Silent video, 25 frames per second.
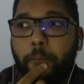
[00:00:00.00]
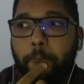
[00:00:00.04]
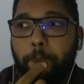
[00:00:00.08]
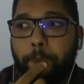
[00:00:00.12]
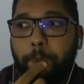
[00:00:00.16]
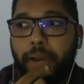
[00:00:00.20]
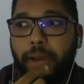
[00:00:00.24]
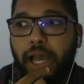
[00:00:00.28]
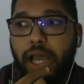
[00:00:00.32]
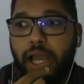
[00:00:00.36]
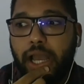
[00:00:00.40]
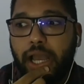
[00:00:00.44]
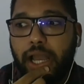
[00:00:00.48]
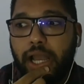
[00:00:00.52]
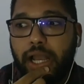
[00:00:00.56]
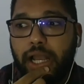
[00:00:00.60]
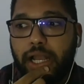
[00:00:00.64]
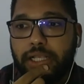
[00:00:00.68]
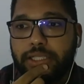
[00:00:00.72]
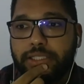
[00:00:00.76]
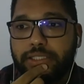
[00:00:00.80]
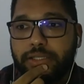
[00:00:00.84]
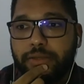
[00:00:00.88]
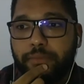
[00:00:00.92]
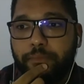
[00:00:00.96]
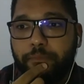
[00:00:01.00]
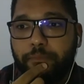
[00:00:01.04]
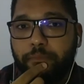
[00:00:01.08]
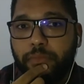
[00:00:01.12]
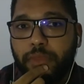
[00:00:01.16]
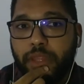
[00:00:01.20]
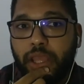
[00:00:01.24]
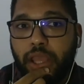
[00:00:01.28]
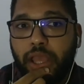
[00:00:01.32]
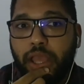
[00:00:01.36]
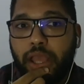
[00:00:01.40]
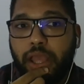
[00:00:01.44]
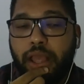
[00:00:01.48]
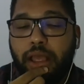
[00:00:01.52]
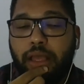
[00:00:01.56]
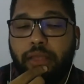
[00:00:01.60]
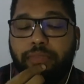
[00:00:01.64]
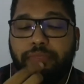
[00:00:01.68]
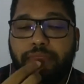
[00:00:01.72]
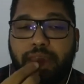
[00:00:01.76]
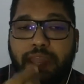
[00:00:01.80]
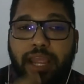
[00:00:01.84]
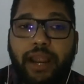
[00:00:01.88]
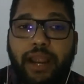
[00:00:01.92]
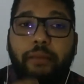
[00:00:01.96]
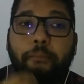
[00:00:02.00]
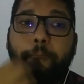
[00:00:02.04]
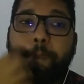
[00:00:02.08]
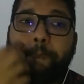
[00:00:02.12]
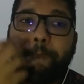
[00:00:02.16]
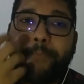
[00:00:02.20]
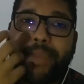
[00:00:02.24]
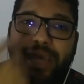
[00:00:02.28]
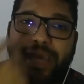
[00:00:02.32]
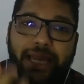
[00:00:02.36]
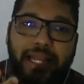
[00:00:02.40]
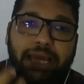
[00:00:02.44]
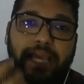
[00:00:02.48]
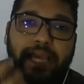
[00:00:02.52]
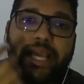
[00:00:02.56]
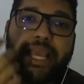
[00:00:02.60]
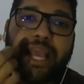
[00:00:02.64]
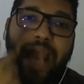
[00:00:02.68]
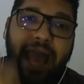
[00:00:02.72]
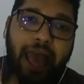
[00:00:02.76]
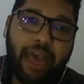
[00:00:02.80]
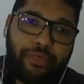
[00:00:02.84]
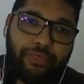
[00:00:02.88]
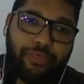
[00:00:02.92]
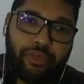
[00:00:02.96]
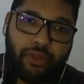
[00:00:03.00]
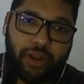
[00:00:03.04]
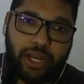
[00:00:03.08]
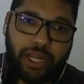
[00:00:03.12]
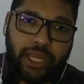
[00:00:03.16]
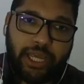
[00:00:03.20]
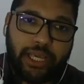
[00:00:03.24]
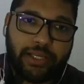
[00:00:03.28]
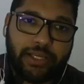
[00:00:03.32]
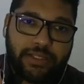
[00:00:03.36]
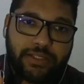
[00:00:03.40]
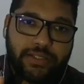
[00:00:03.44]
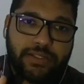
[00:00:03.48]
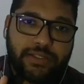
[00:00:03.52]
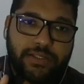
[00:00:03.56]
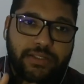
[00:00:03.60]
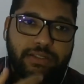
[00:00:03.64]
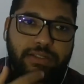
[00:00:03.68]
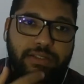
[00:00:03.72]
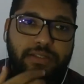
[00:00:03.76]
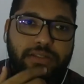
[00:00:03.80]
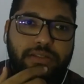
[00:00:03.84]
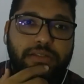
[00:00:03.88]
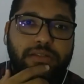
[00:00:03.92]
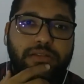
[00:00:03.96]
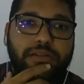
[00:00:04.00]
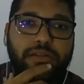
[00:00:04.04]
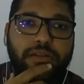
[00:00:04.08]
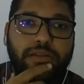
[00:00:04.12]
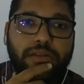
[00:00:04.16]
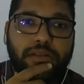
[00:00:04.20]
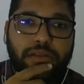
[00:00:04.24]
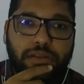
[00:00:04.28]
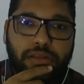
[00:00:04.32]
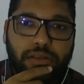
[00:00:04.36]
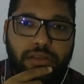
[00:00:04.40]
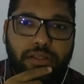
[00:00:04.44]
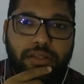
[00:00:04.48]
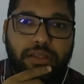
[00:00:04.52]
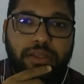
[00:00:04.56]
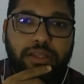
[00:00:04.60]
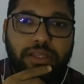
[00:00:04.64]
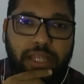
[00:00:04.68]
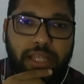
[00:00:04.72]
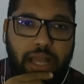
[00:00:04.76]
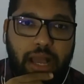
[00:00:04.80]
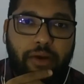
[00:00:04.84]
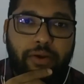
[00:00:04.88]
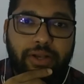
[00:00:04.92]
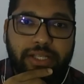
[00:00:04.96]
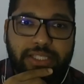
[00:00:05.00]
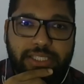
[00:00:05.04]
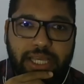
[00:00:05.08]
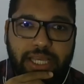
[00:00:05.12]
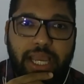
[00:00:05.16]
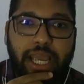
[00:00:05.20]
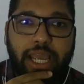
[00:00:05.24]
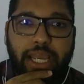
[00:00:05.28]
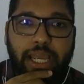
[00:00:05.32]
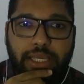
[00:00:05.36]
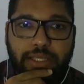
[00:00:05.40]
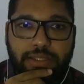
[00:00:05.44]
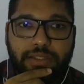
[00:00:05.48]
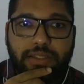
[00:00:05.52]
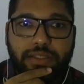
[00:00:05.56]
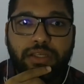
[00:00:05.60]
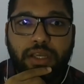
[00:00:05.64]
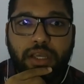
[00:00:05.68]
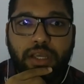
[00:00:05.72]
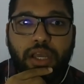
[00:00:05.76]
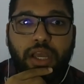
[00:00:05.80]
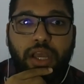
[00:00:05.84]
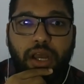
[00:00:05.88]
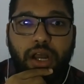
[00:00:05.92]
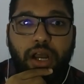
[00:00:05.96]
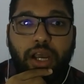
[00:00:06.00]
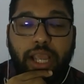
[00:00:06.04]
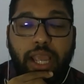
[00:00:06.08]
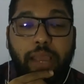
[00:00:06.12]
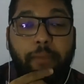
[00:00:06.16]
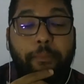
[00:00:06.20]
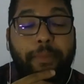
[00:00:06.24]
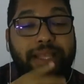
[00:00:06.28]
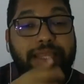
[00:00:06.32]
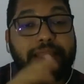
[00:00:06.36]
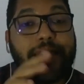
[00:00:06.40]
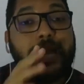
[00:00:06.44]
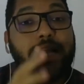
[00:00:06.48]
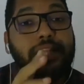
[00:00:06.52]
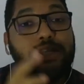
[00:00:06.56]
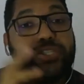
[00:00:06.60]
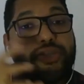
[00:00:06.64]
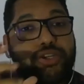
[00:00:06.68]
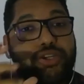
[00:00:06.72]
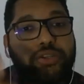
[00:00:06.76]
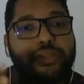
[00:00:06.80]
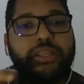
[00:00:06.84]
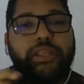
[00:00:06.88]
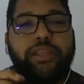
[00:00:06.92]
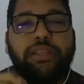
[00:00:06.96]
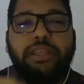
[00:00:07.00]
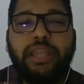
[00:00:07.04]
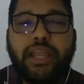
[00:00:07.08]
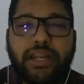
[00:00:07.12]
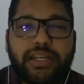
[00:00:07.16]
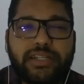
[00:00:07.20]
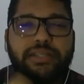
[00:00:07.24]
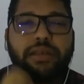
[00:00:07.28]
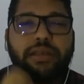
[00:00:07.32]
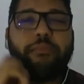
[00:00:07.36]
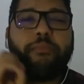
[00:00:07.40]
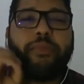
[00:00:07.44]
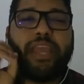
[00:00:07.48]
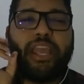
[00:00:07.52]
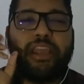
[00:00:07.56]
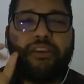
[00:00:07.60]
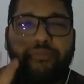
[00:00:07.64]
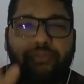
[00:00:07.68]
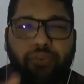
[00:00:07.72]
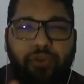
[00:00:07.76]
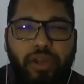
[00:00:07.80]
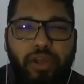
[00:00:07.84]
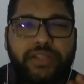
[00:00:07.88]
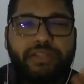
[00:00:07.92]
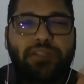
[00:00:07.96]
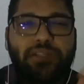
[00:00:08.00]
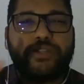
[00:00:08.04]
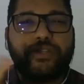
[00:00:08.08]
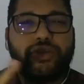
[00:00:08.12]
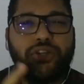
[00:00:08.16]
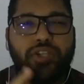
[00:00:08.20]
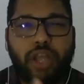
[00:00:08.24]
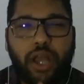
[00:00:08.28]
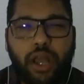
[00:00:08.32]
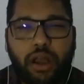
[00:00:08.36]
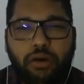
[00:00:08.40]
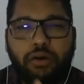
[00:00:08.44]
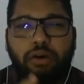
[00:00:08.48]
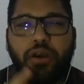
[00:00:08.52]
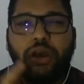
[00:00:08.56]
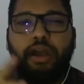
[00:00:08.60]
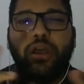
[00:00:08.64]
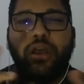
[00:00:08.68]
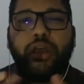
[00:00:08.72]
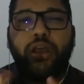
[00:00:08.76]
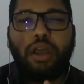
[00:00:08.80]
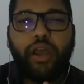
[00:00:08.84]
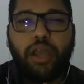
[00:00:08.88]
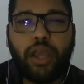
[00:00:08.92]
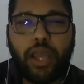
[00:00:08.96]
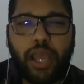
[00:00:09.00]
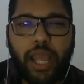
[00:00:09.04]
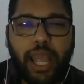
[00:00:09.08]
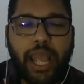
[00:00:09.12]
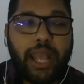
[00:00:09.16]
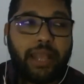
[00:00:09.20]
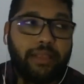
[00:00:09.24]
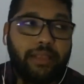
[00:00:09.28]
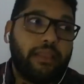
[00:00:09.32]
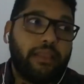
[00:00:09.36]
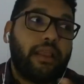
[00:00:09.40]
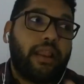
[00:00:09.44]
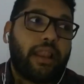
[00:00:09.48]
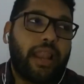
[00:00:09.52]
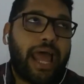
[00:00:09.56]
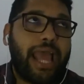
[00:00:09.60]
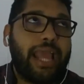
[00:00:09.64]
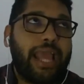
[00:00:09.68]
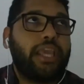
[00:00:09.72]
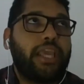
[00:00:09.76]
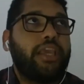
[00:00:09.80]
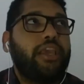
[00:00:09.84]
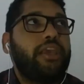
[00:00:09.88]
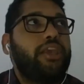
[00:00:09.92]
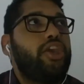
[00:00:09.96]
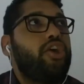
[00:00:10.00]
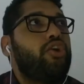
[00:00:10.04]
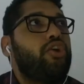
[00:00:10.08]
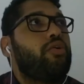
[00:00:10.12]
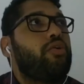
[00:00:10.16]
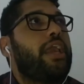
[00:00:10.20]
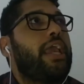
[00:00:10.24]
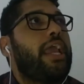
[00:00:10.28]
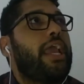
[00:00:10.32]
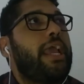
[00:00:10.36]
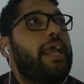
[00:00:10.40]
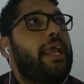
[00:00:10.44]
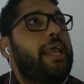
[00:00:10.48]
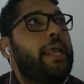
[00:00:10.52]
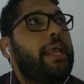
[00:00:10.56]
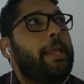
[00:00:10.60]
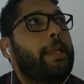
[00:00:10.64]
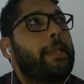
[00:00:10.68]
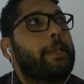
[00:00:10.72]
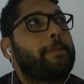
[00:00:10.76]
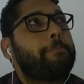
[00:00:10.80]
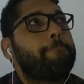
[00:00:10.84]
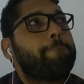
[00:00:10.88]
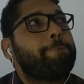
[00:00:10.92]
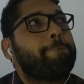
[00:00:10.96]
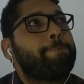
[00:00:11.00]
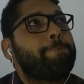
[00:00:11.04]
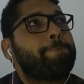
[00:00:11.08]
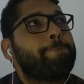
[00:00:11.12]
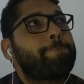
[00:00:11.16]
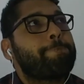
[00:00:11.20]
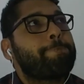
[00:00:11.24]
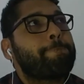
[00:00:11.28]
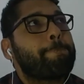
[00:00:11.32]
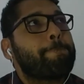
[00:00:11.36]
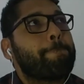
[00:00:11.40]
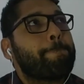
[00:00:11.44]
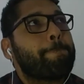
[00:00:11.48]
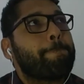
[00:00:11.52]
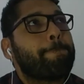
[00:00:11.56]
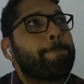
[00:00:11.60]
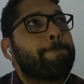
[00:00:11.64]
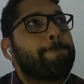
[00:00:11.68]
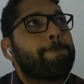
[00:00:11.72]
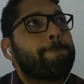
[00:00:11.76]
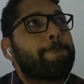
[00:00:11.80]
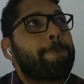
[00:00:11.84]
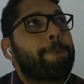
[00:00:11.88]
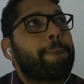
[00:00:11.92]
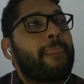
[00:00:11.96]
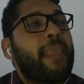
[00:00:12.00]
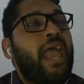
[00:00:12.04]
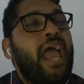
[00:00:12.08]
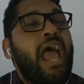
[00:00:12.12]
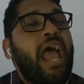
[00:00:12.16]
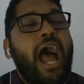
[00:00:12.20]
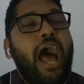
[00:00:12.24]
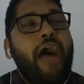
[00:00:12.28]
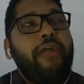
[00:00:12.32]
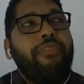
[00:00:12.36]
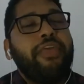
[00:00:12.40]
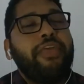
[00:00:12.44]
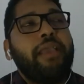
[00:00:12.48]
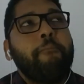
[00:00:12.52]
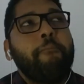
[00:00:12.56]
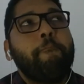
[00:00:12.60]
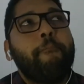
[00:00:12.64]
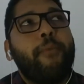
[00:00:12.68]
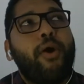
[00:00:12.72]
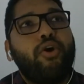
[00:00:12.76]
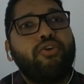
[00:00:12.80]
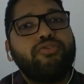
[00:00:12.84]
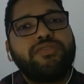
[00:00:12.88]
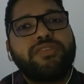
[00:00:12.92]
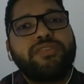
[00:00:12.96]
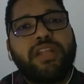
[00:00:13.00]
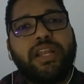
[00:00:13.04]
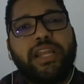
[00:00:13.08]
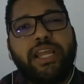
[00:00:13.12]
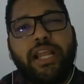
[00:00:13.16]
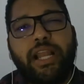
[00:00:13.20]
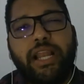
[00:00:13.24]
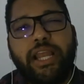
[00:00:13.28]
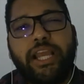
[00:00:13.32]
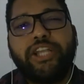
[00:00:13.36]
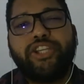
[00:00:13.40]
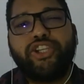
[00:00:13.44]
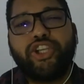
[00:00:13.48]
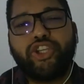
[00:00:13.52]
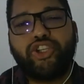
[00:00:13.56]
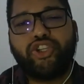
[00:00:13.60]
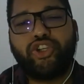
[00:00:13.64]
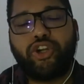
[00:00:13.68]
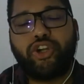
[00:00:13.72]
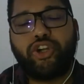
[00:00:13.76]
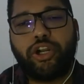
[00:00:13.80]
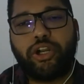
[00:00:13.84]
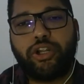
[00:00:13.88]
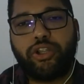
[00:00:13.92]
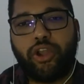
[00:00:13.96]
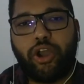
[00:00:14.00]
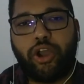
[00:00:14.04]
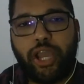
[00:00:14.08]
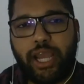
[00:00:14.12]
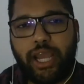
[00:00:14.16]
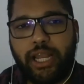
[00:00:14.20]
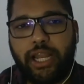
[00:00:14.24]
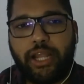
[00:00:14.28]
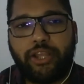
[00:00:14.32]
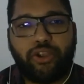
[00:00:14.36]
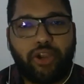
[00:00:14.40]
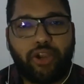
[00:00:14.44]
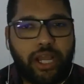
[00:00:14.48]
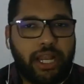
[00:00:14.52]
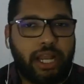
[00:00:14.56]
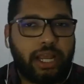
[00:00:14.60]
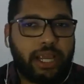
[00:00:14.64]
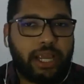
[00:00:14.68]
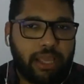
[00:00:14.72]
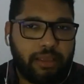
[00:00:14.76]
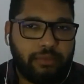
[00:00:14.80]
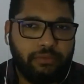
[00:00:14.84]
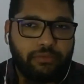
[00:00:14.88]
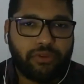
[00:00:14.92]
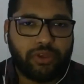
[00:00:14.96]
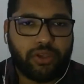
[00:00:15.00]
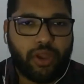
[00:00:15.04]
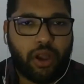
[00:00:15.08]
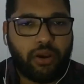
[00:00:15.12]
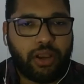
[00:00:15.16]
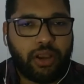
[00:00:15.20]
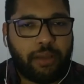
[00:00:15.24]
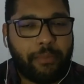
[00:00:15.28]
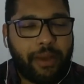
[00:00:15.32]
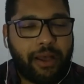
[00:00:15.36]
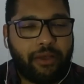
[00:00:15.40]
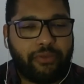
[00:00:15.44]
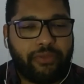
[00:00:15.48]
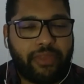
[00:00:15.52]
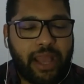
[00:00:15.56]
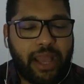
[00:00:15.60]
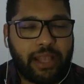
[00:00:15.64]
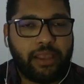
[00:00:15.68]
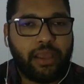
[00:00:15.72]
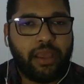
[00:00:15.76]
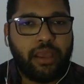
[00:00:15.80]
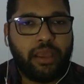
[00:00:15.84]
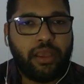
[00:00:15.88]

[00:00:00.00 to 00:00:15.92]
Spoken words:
but they are mainly Catholics nowadays. Okay, but there are some influences, you know? And like you can, I think mostly in literature, Noelia can talk about that